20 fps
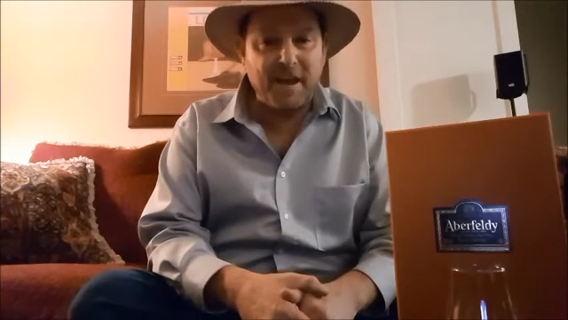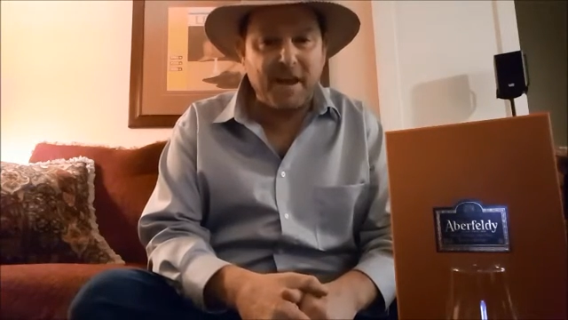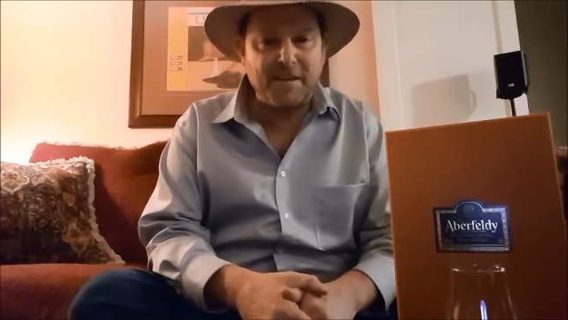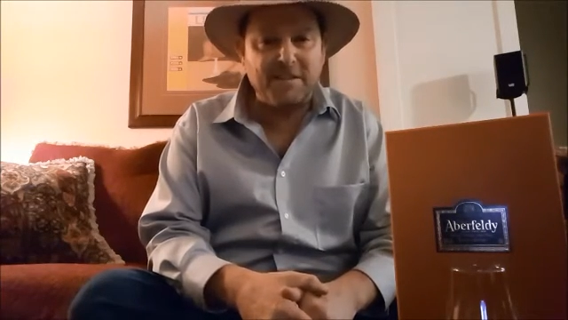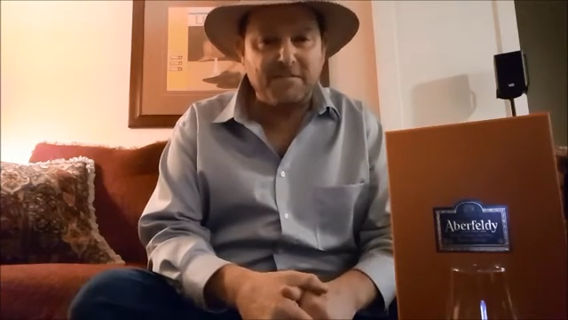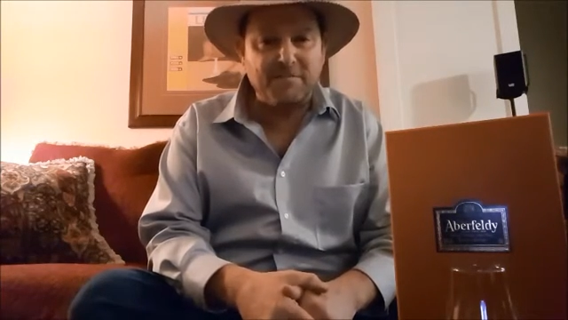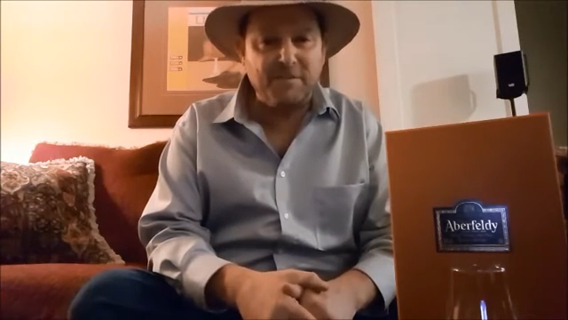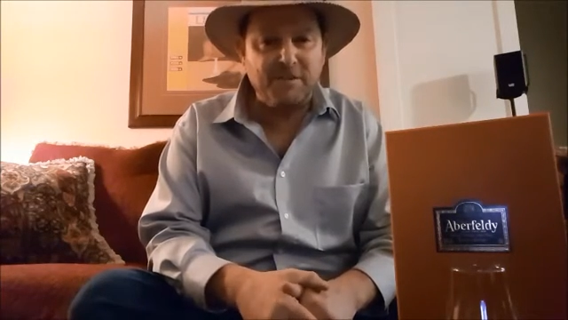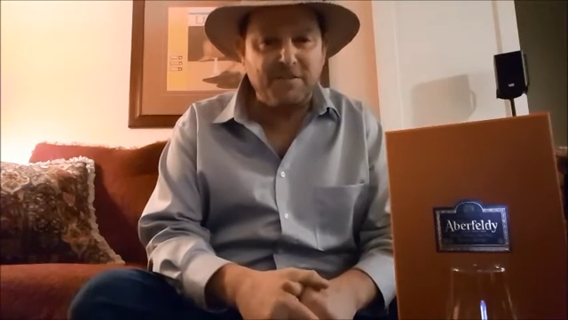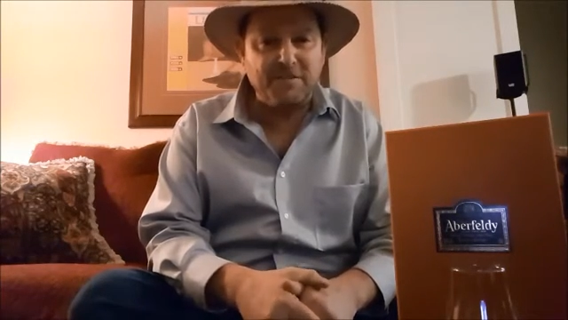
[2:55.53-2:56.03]

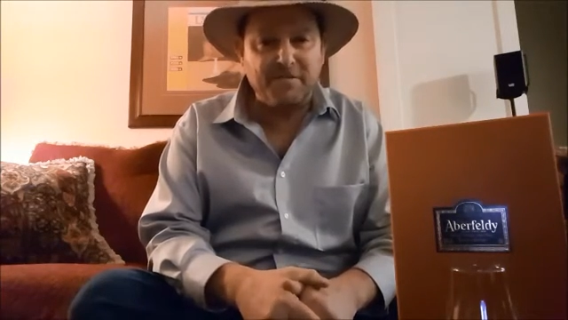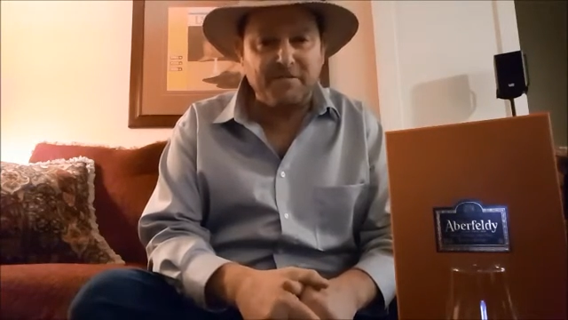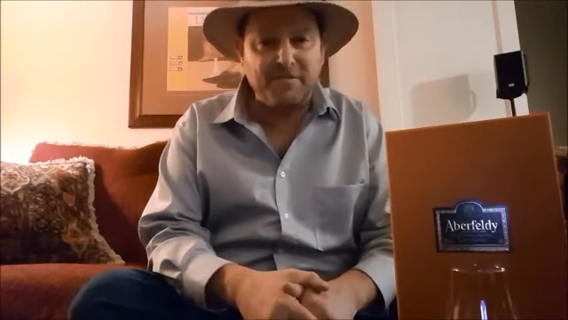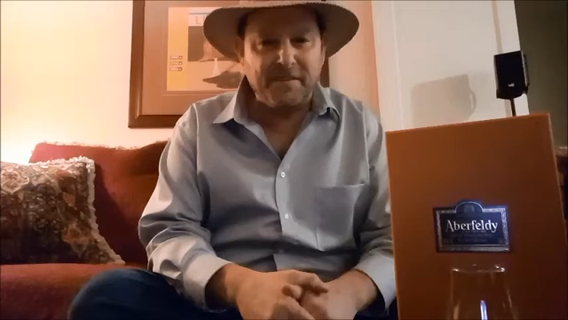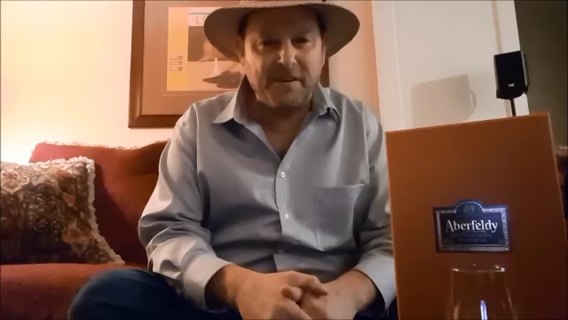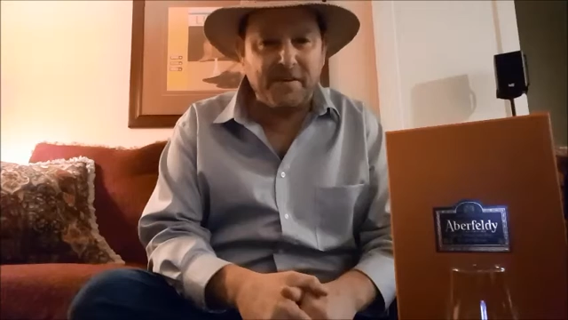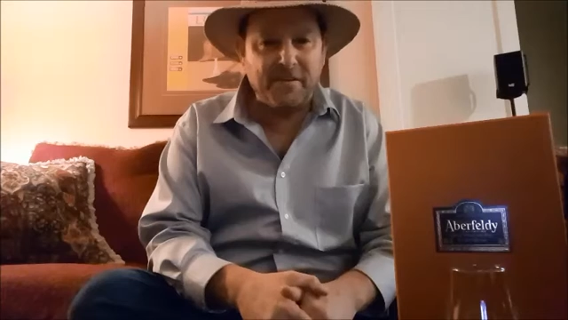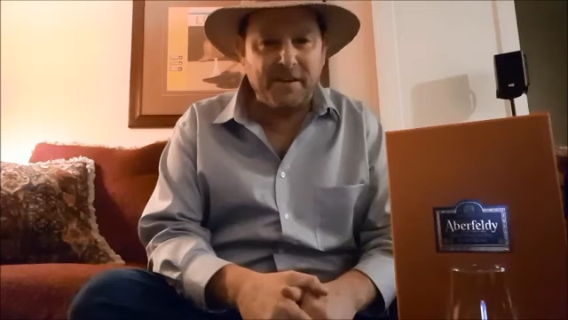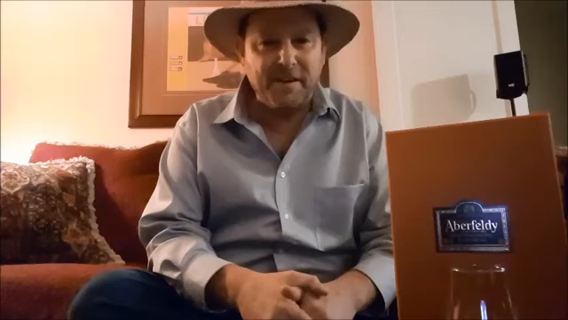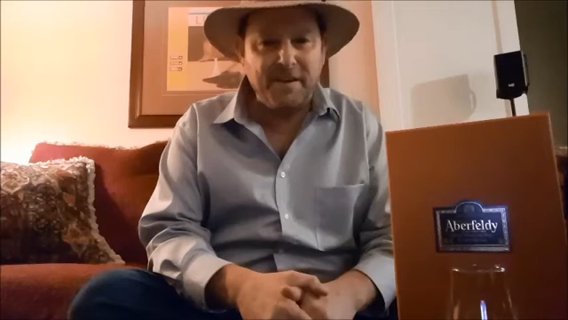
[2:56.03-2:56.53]
asked me some
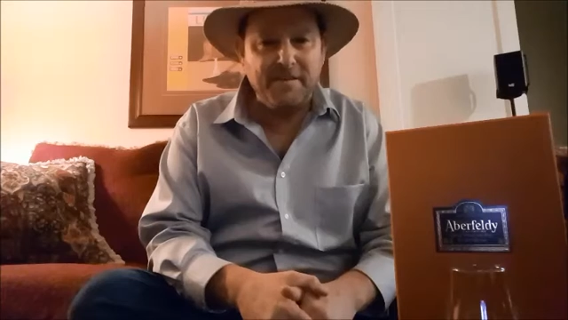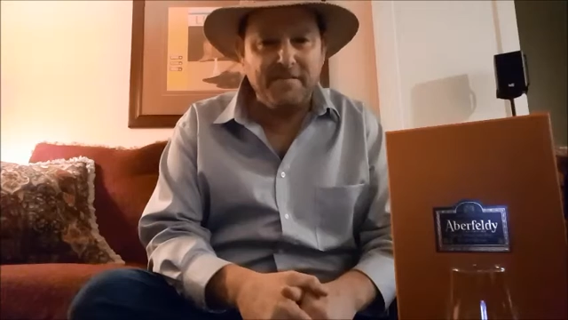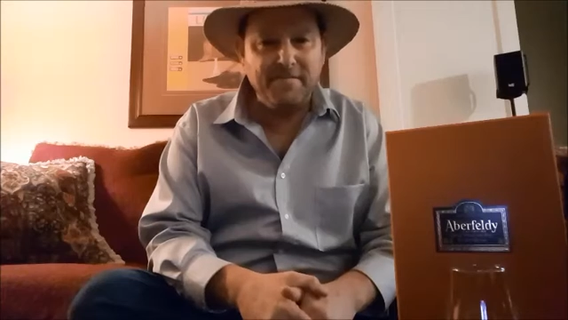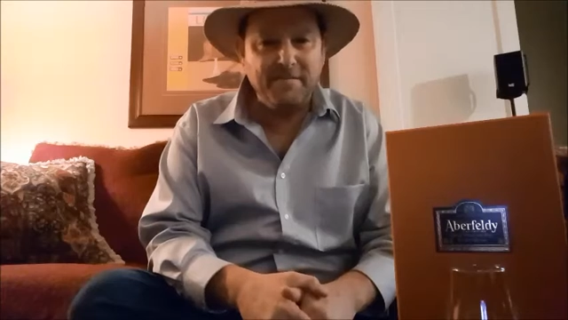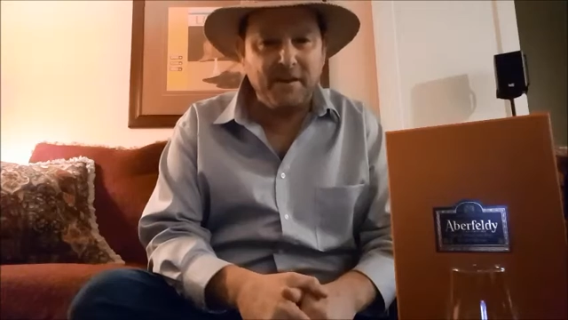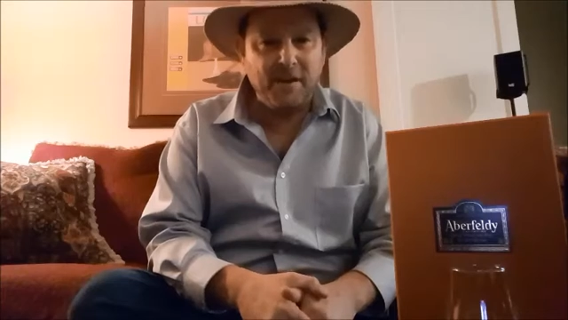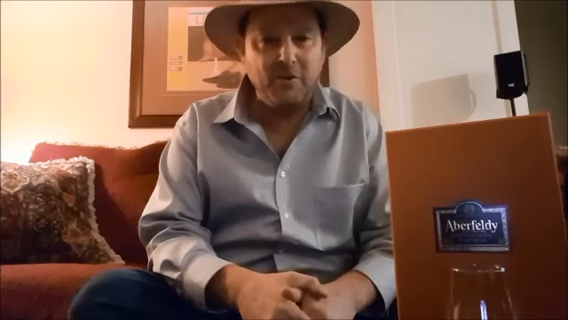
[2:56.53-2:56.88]
very